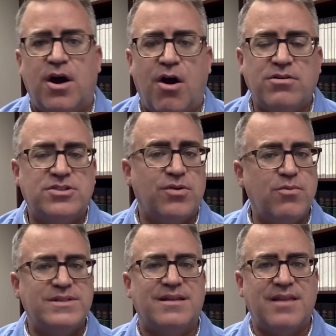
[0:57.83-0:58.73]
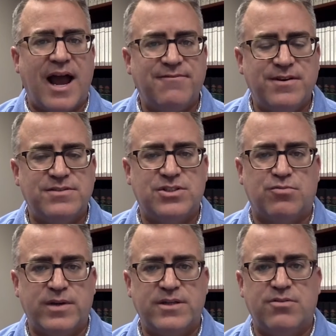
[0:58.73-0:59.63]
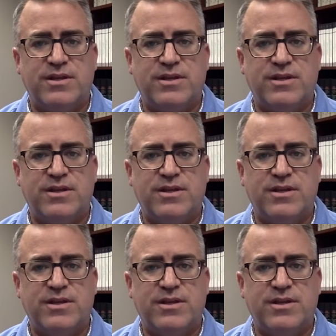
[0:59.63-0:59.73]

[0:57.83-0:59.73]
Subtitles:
our story was a life of surrender,